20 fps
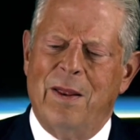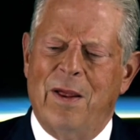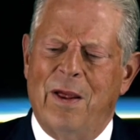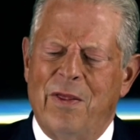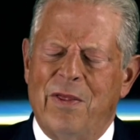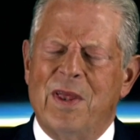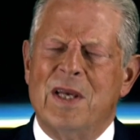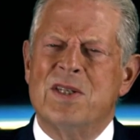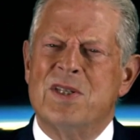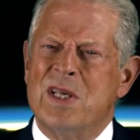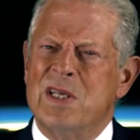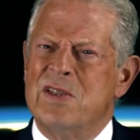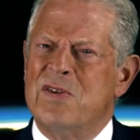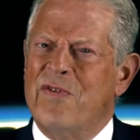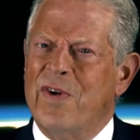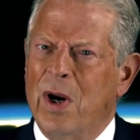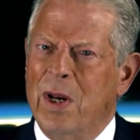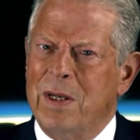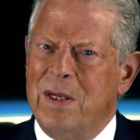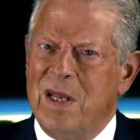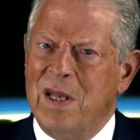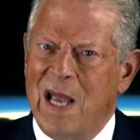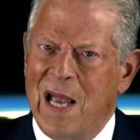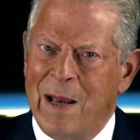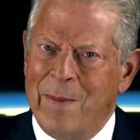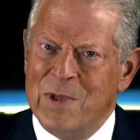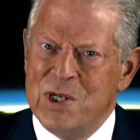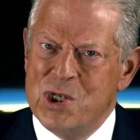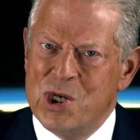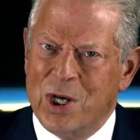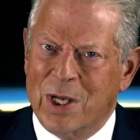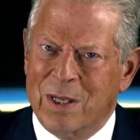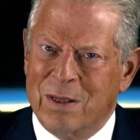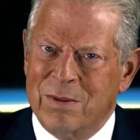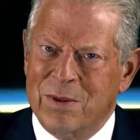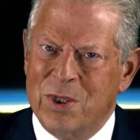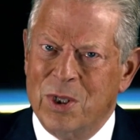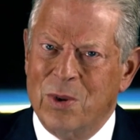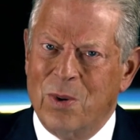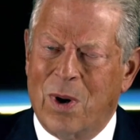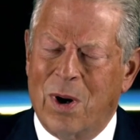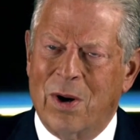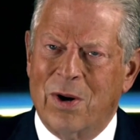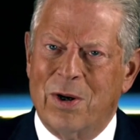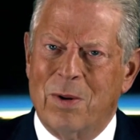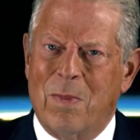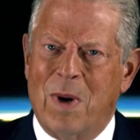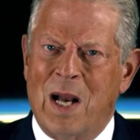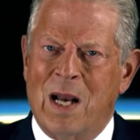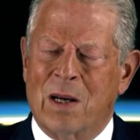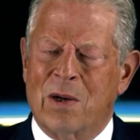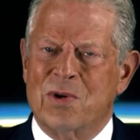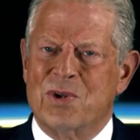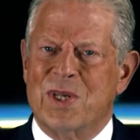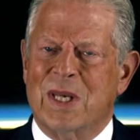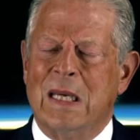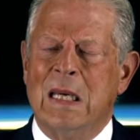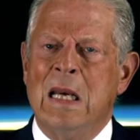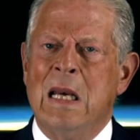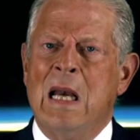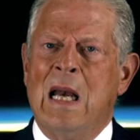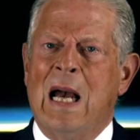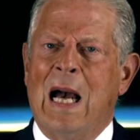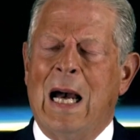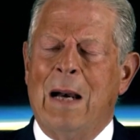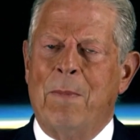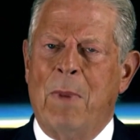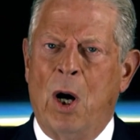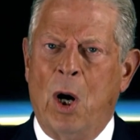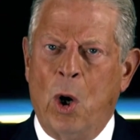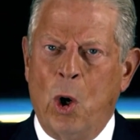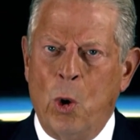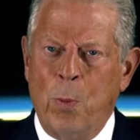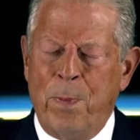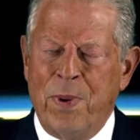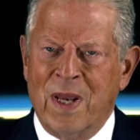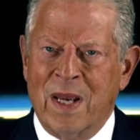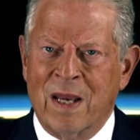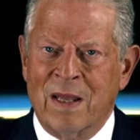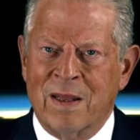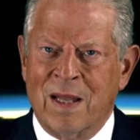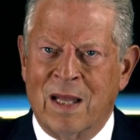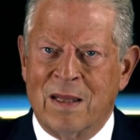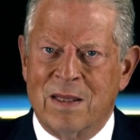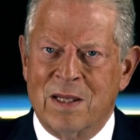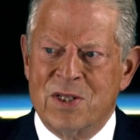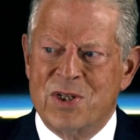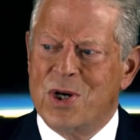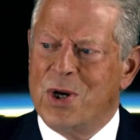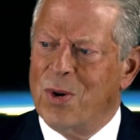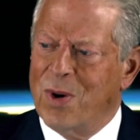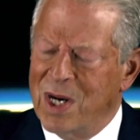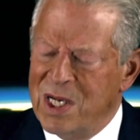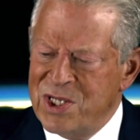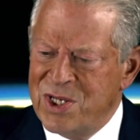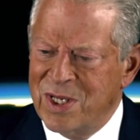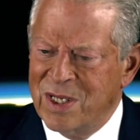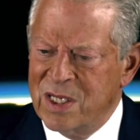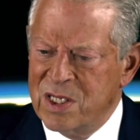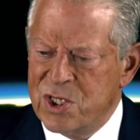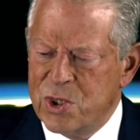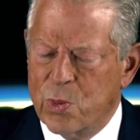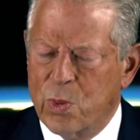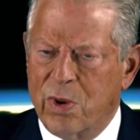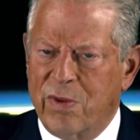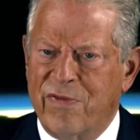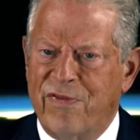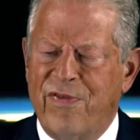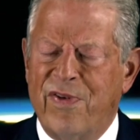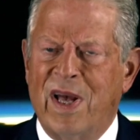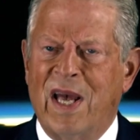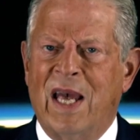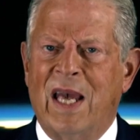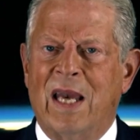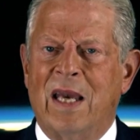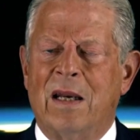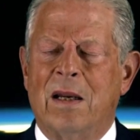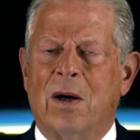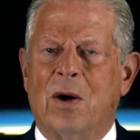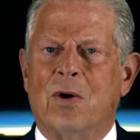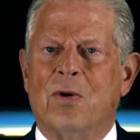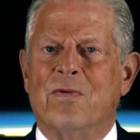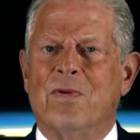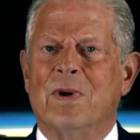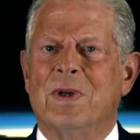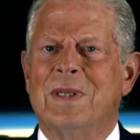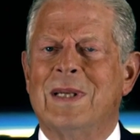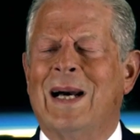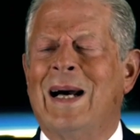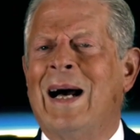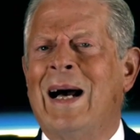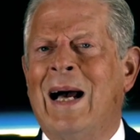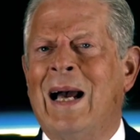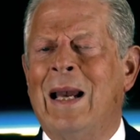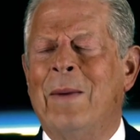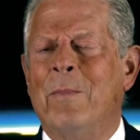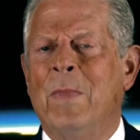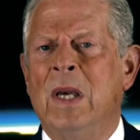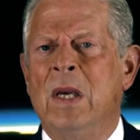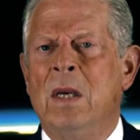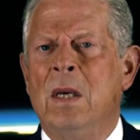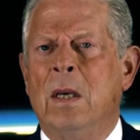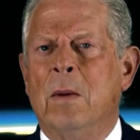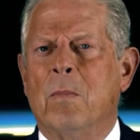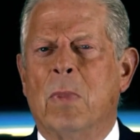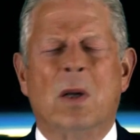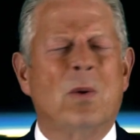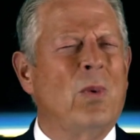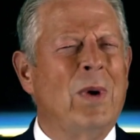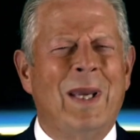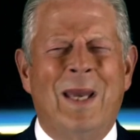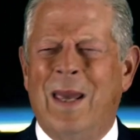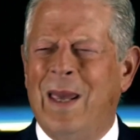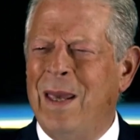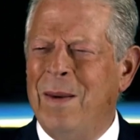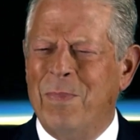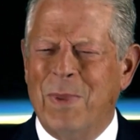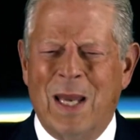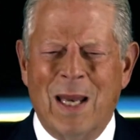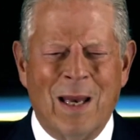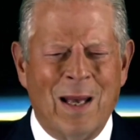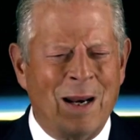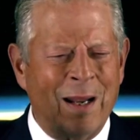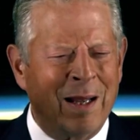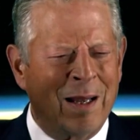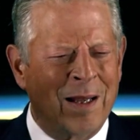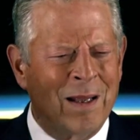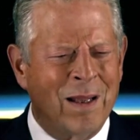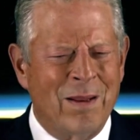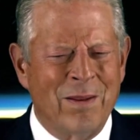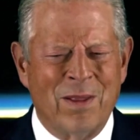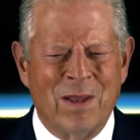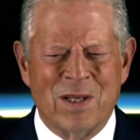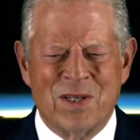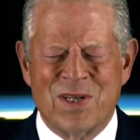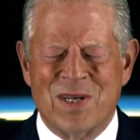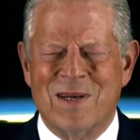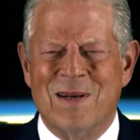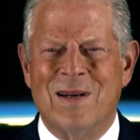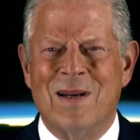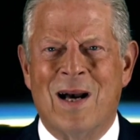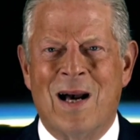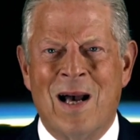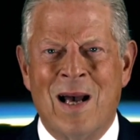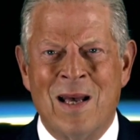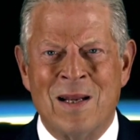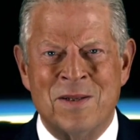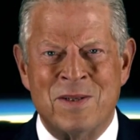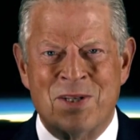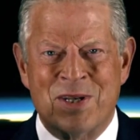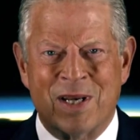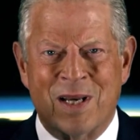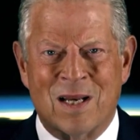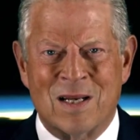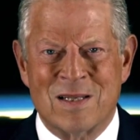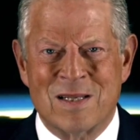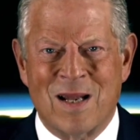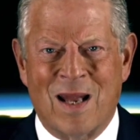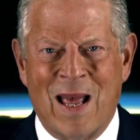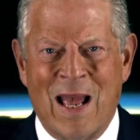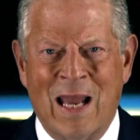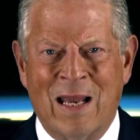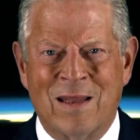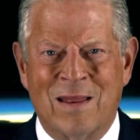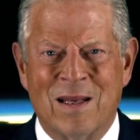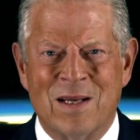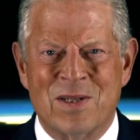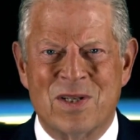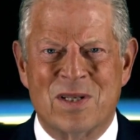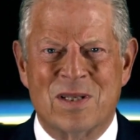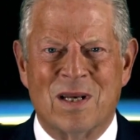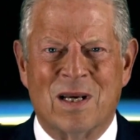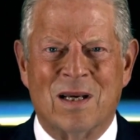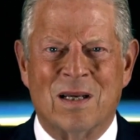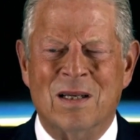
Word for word: This is very damaging to our democracy. I'm hoping that this craziness will fade over time, but we keep getting this nonsense like this